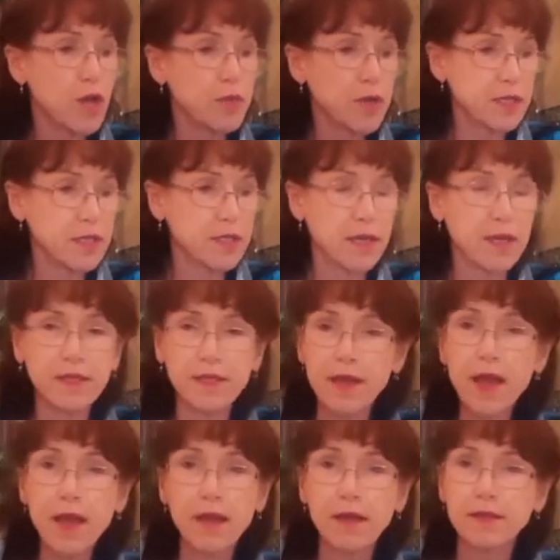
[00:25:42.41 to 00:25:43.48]
But
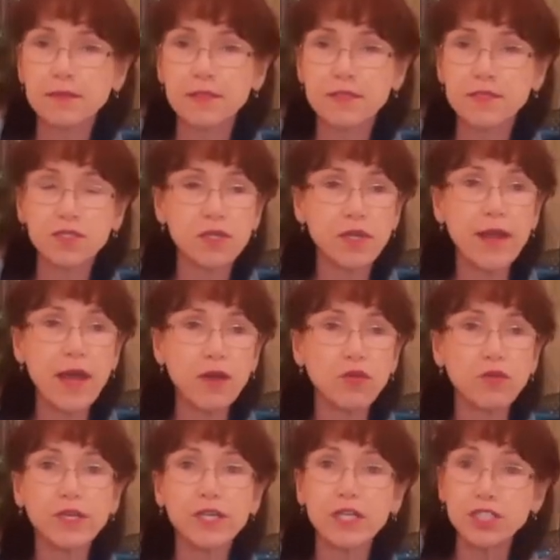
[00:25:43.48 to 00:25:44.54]
yeah, it's going to not
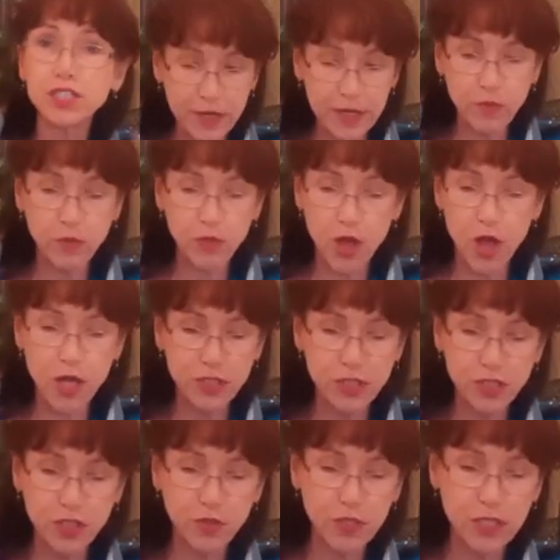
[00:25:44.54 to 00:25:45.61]
only condition, it will
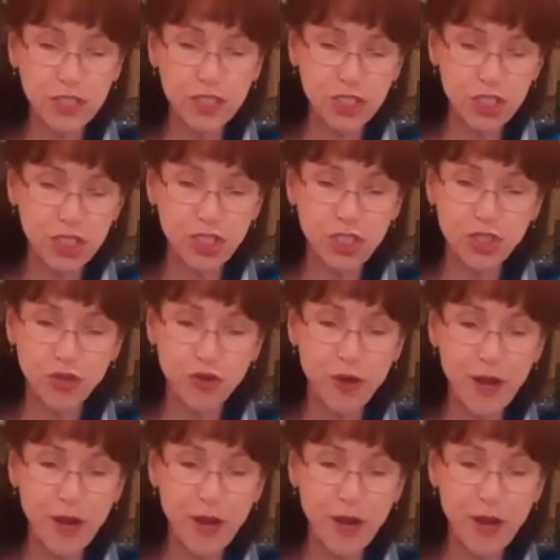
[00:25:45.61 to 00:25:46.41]
also condition your